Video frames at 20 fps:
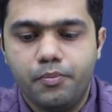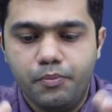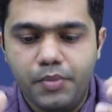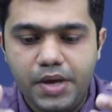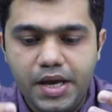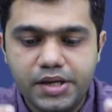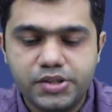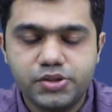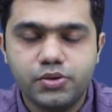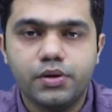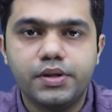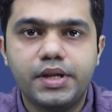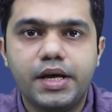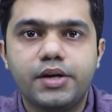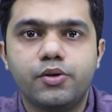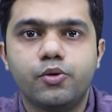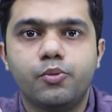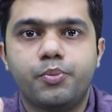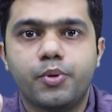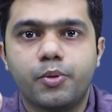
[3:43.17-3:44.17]
Make sure
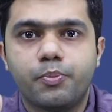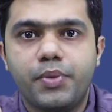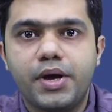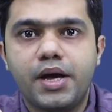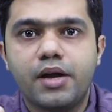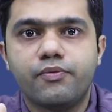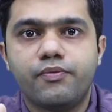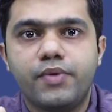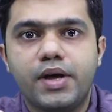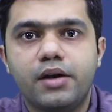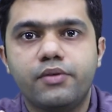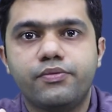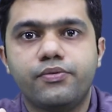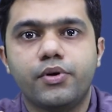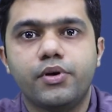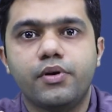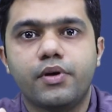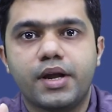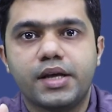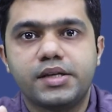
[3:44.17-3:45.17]
that you prepare well
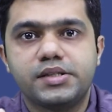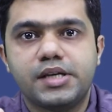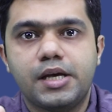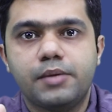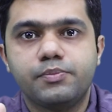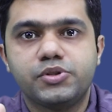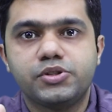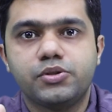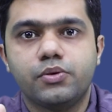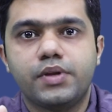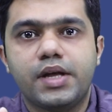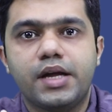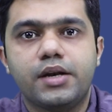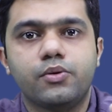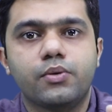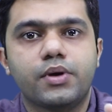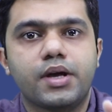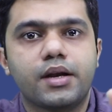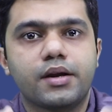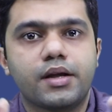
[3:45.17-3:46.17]
for your exams so
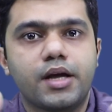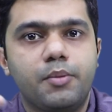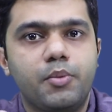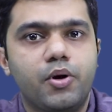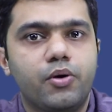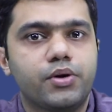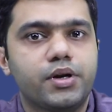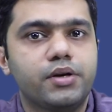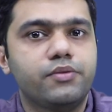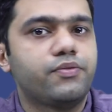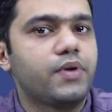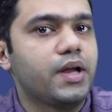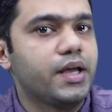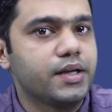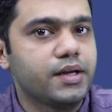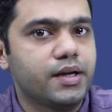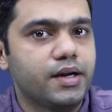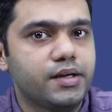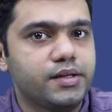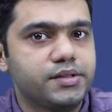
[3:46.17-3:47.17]
that you can come out in
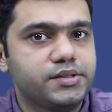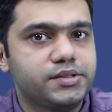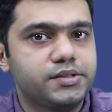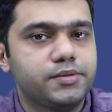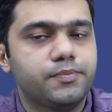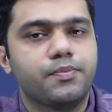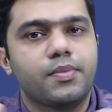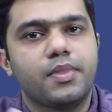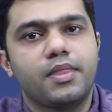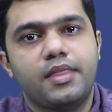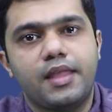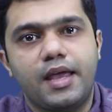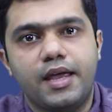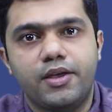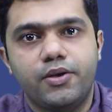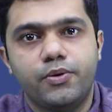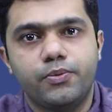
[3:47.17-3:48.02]
flying colors. Thank